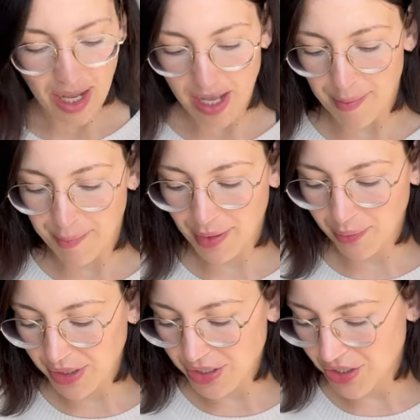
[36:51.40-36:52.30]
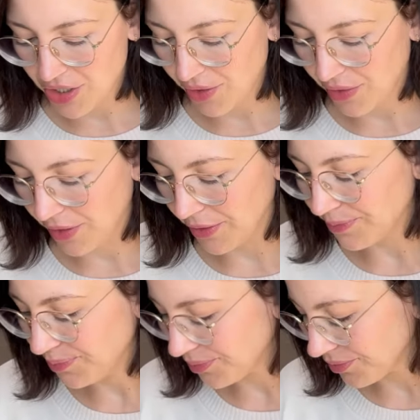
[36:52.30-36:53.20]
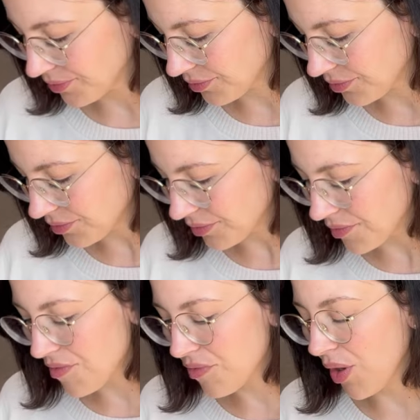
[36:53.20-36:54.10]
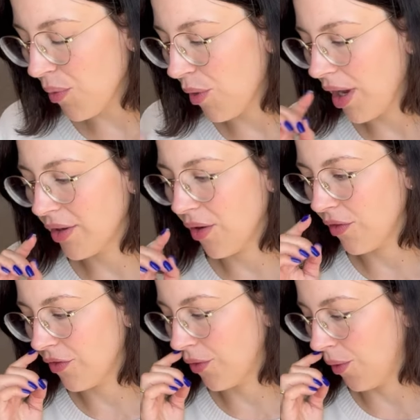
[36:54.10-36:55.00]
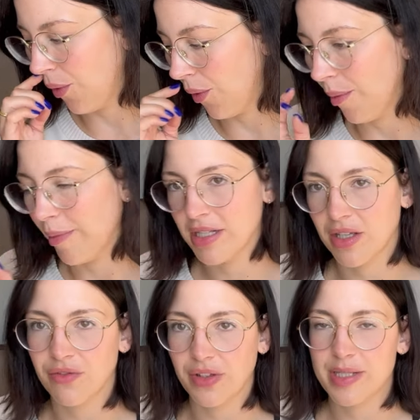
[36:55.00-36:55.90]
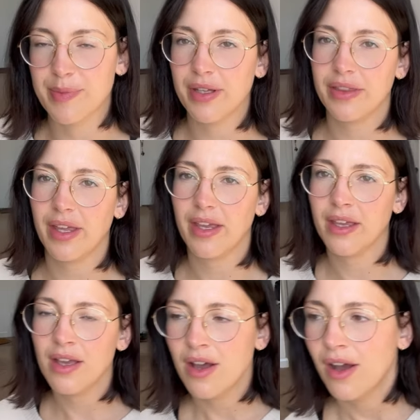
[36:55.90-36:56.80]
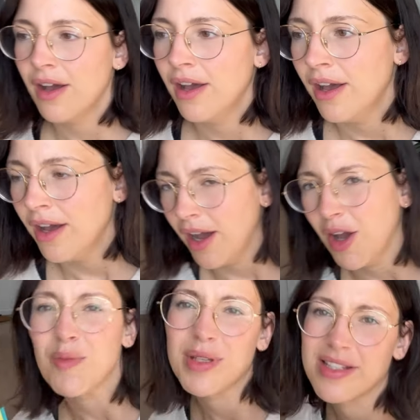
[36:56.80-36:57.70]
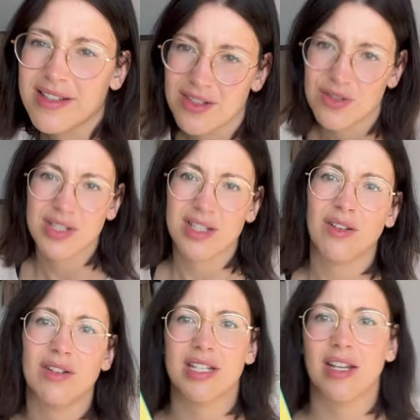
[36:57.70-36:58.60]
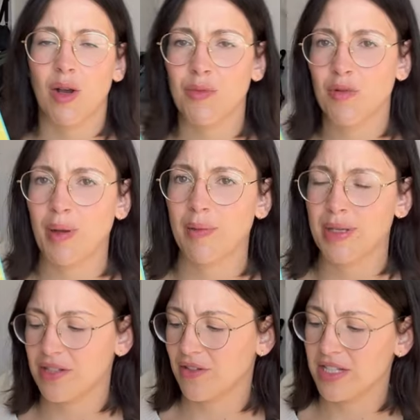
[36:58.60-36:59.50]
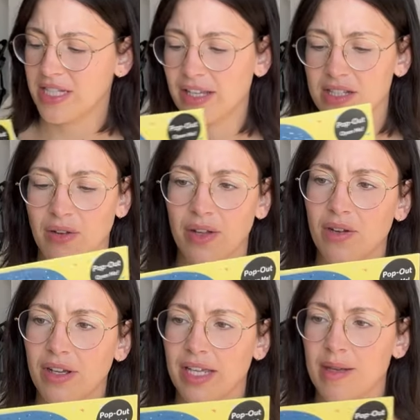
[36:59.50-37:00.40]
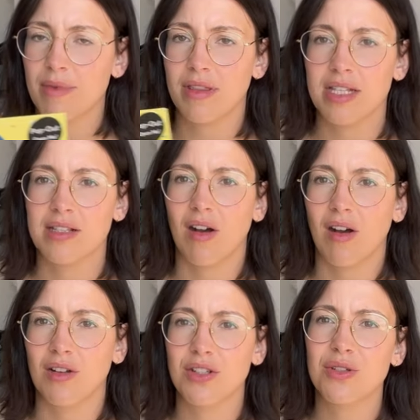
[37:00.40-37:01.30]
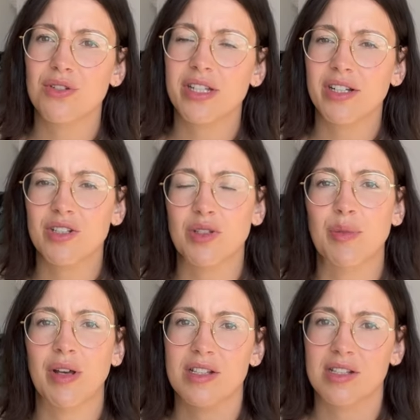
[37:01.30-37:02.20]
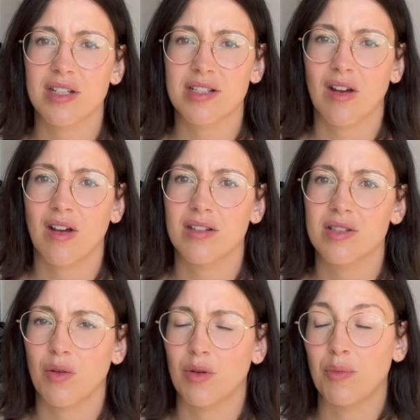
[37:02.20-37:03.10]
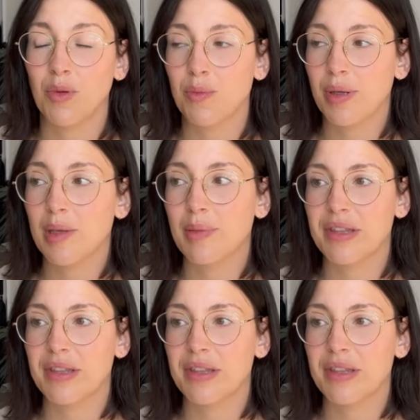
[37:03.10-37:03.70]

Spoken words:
but I wanted to show you what I got for my son for his birthday. I hope this is interesting content. I'll move back a bit so you can see it. So I got him this card. Usually I do personalized cards on Moonpig, but